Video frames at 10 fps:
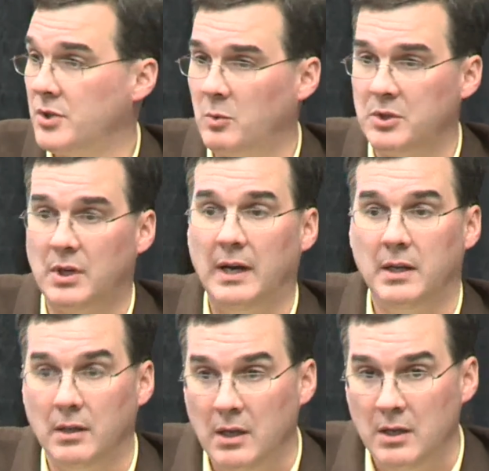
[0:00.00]
So we're trying
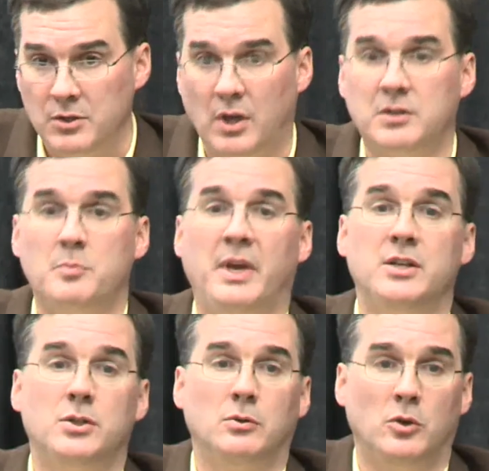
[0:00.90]
to talk to
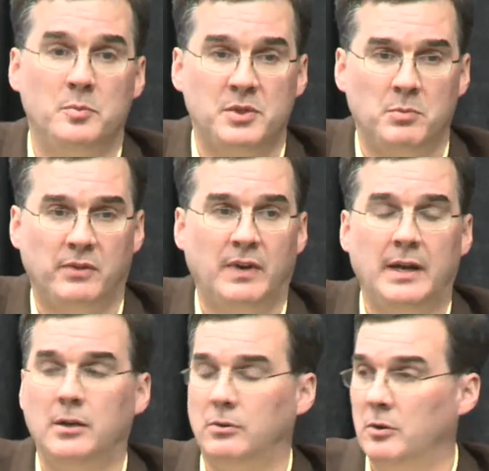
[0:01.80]
patient groups and
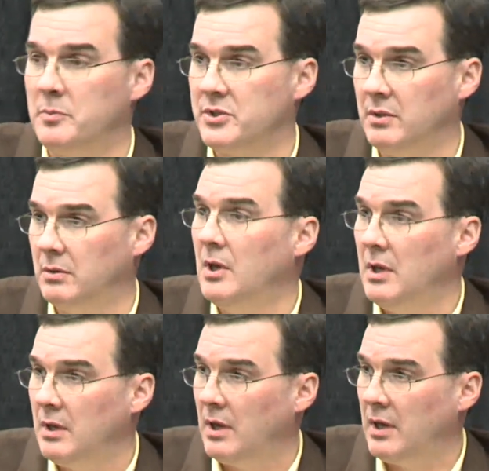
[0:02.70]
provider groups, and
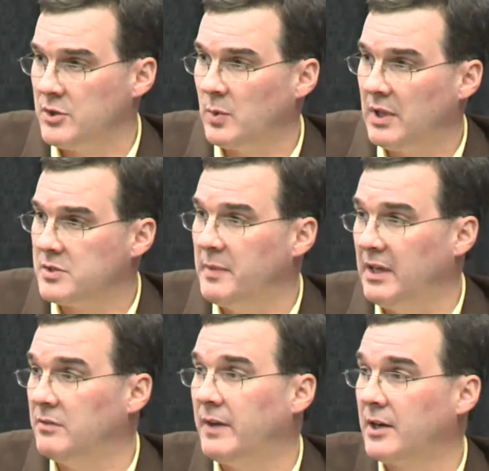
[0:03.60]
as well as
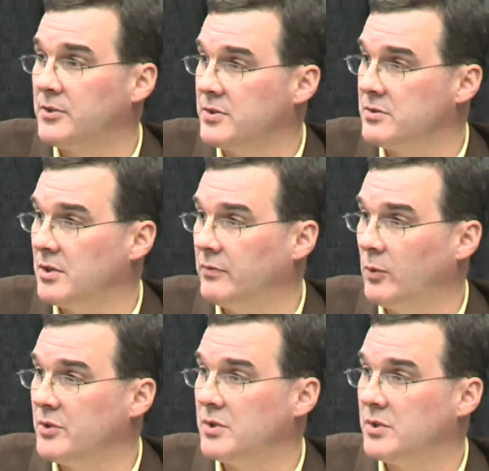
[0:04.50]
manufacturers and so forth.